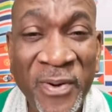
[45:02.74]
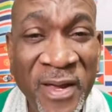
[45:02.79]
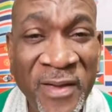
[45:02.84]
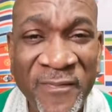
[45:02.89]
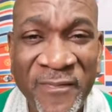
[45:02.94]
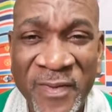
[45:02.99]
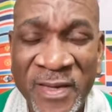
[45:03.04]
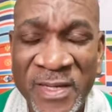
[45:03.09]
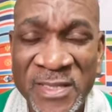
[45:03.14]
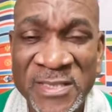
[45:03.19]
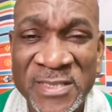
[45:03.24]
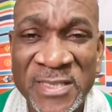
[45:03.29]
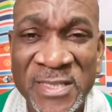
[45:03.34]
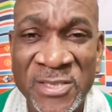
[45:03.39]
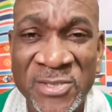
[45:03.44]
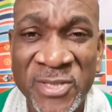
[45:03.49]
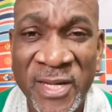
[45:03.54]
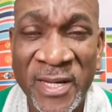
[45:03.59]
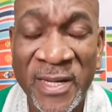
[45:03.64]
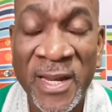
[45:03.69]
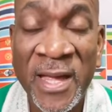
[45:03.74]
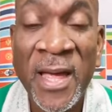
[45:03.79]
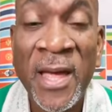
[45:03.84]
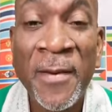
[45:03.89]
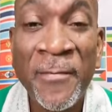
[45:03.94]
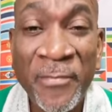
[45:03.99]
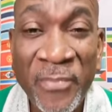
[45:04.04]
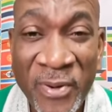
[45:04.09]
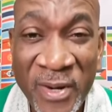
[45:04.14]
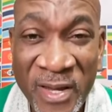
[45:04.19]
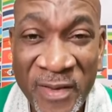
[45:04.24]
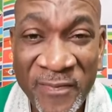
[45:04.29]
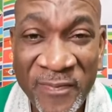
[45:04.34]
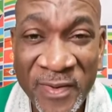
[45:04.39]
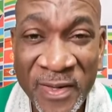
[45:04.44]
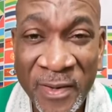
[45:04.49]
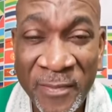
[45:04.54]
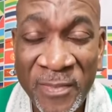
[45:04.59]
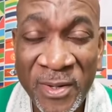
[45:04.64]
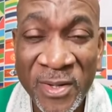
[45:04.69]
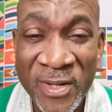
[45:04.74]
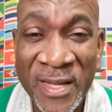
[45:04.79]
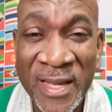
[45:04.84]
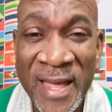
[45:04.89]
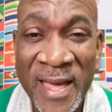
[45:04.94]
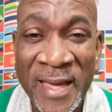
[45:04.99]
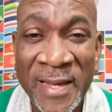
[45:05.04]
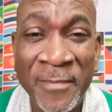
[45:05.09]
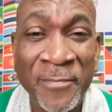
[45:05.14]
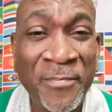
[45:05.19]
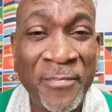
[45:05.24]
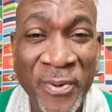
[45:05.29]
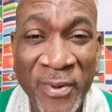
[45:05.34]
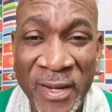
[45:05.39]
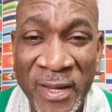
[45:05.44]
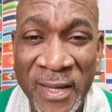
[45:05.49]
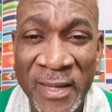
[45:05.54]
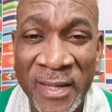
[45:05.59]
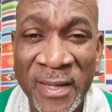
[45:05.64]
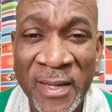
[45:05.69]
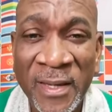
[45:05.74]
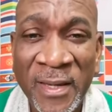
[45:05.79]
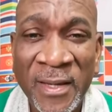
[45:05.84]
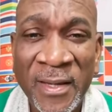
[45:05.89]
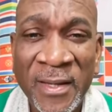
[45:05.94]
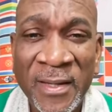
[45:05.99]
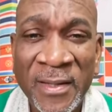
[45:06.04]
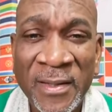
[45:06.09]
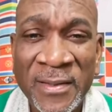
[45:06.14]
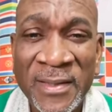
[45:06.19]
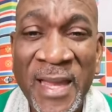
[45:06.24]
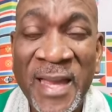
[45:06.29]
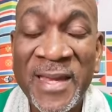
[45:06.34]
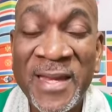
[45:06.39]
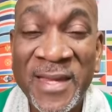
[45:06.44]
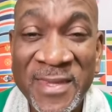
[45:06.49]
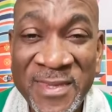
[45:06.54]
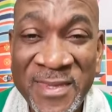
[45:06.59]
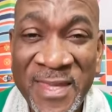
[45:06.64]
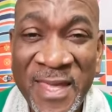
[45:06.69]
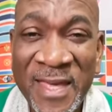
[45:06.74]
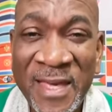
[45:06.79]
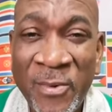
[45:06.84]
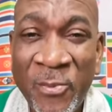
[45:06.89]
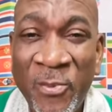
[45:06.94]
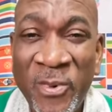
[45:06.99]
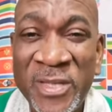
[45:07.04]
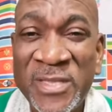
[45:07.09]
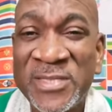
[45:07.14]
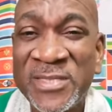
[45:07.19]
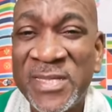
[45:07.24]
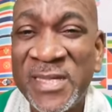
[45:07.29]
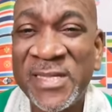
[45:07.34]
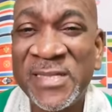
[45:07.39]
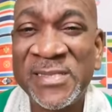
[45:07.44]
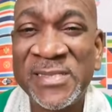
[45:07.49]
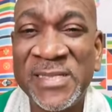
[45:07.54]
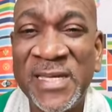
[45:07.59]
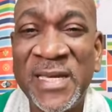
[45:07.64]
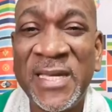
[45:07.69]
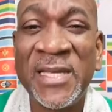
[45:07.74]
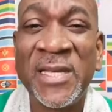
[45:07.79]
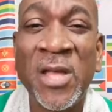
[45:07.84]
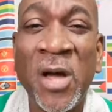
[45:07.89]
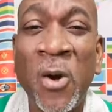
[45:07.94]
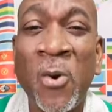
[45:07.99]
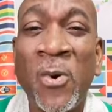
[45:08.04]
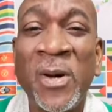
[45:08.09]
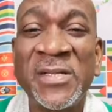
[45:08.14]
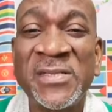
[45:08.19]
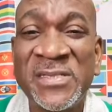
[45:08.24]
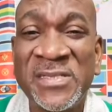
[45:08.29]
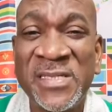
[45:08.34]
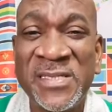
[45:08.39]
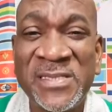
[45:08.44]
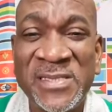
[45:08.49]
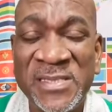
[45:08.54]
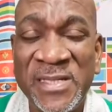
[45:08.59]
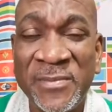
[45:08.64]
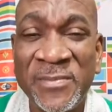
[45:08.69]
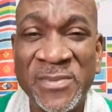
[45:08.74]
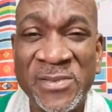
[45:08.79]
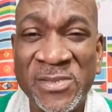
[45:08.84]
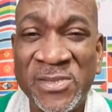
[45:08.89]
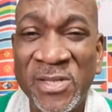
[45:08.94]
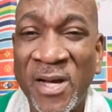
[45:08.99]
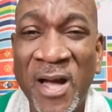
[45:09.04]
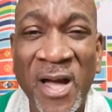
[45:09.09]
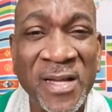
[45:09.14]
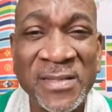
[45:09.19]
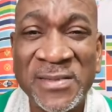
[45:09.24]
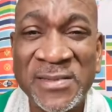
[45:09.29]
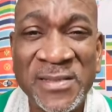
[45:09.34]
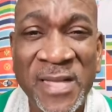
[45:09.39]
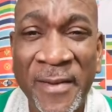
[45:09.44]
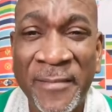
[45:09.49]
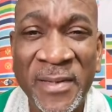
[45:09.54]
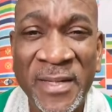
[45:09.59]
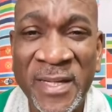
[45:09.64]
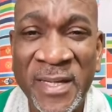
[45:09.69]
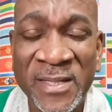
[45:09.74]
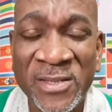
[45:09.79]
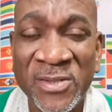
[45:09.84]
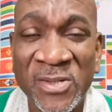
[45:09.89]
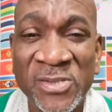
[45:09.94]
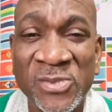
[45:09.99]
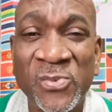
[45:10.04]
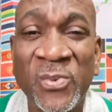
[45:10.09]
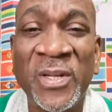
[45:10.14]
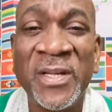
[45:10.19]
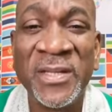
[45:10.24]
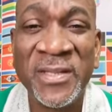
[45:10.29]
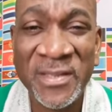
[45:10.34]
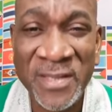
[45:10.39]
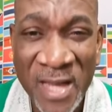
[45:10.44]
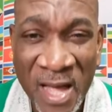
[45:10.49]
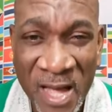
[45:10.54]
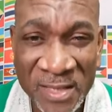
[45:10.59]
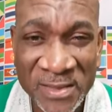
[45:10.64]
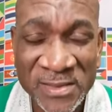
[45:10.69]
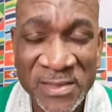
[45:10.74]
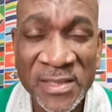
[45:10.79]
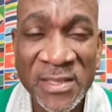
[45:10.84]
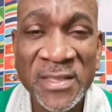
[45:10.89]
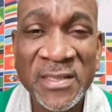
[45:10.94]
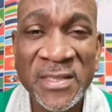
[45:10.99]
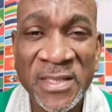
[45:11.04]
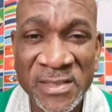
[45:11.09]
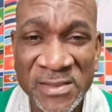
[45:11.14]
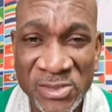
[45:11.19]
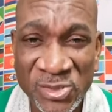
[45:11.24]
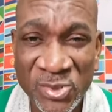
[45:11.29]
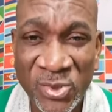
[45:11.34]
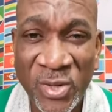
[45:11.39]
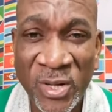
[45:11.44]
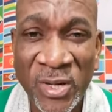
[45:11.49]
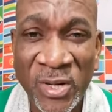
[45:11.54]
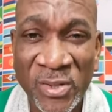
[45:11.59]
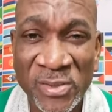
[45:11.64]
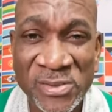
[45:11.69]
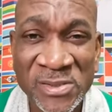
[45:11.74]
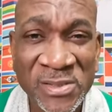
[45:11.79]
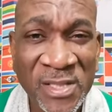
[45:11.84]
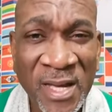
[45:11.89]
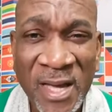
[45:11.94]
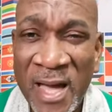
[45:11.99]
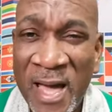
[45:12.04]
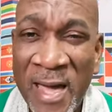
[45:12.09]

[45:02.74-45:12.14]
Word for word: pray for your children, pray for your bloodline, pray that the thing which is in our systems to contaminate us will not destroy us.